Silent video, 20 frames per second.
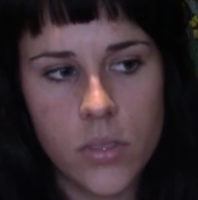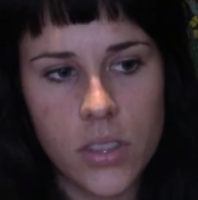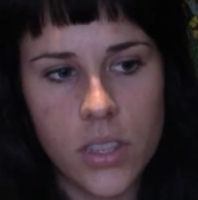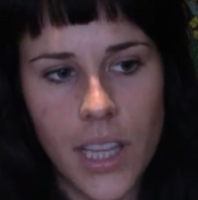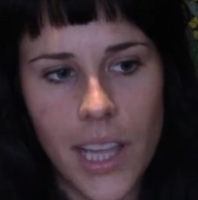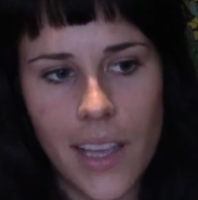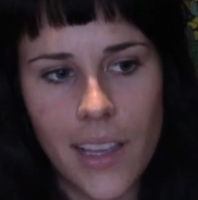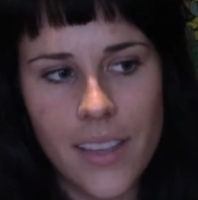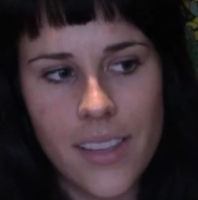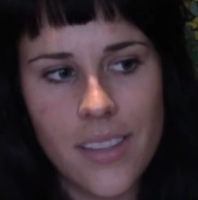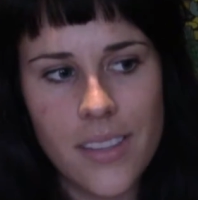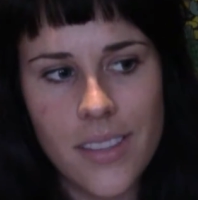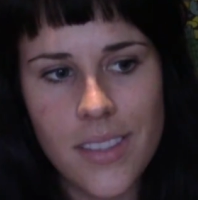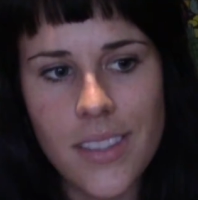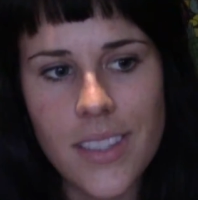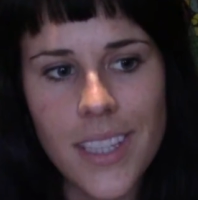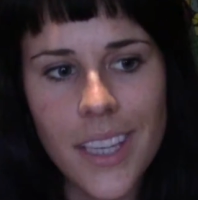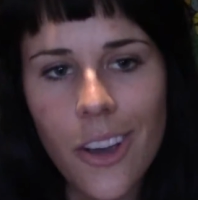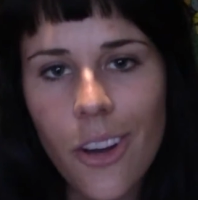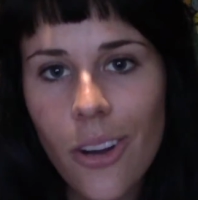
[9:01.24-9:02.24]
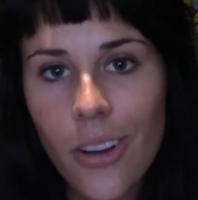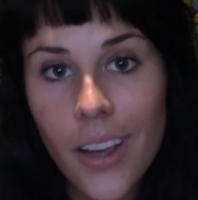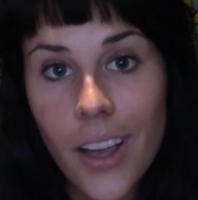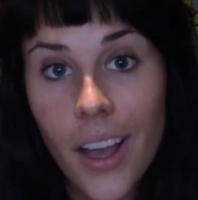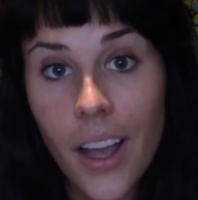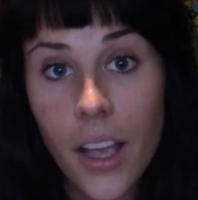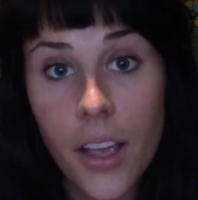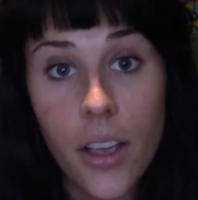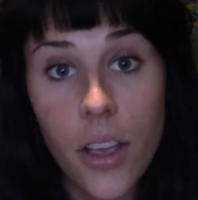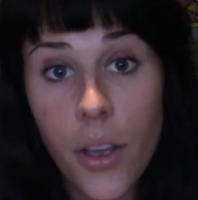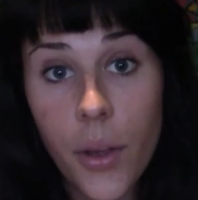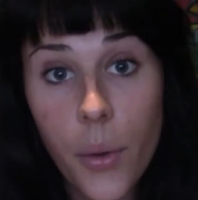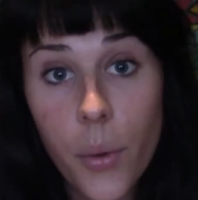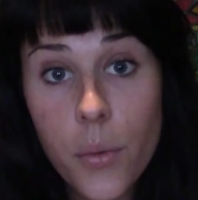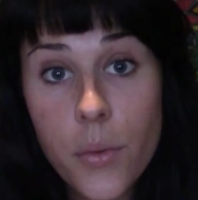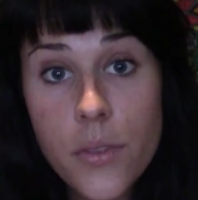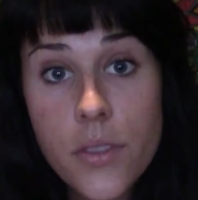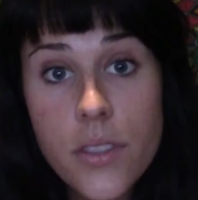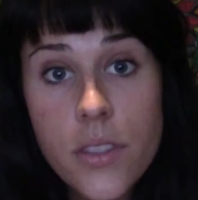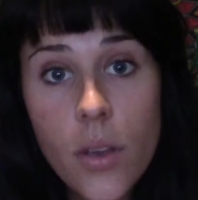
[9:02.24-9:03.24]
like steel cut
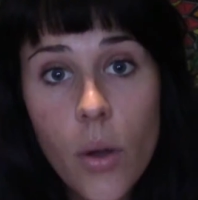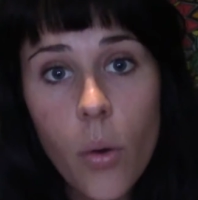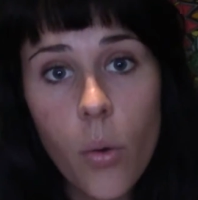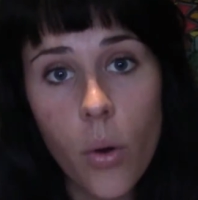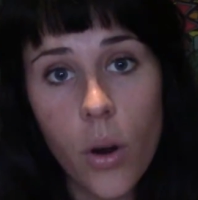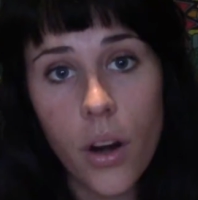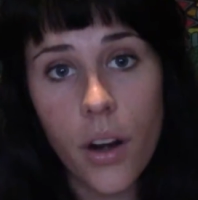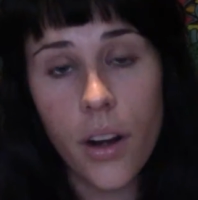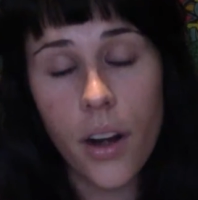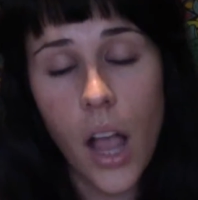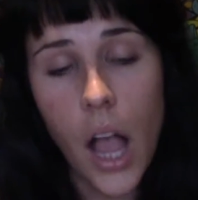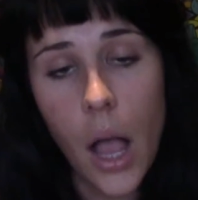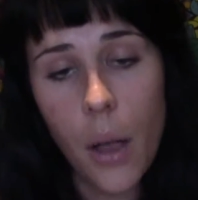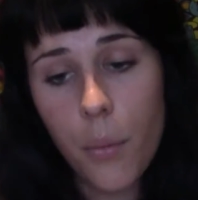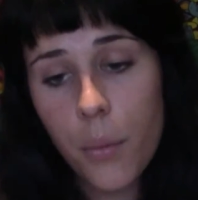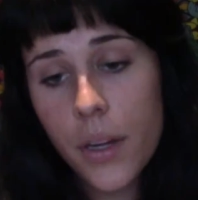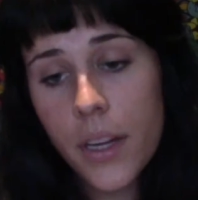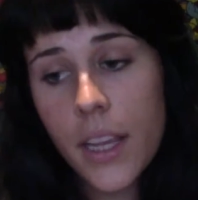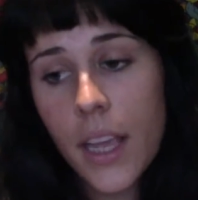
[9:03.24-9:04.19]
oats, or I would